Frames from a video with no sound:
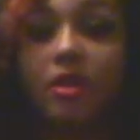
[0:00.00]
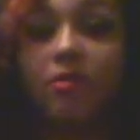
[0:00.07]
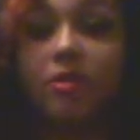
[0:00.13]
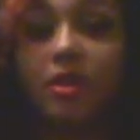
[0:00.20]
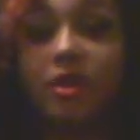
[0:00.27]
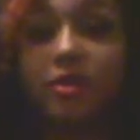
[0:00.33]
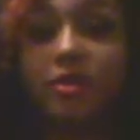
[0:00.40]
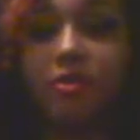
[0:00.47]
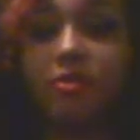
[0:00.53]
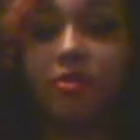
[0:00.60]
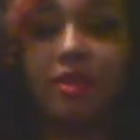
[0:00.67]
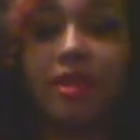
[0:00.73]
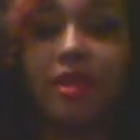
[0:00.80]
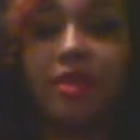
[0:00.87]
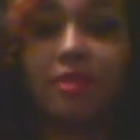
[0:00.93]
We all know
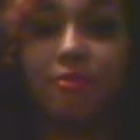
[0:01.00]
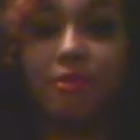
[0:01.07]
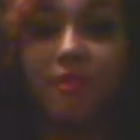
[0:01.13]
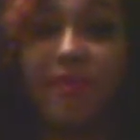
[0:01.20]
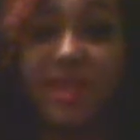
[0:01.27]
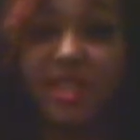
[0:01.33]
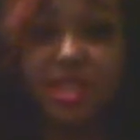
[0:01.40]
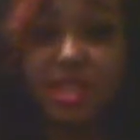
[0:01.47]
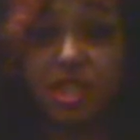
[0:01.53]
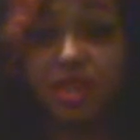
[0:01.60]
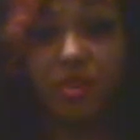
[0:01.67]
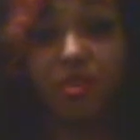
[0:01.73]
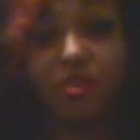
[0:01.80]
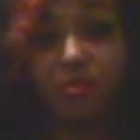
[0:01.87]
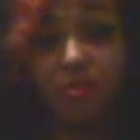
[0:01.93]
that the revenge
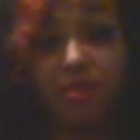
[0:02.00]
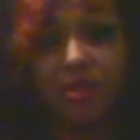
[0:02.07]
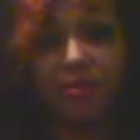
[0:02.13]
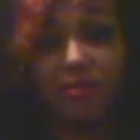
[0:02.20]
era was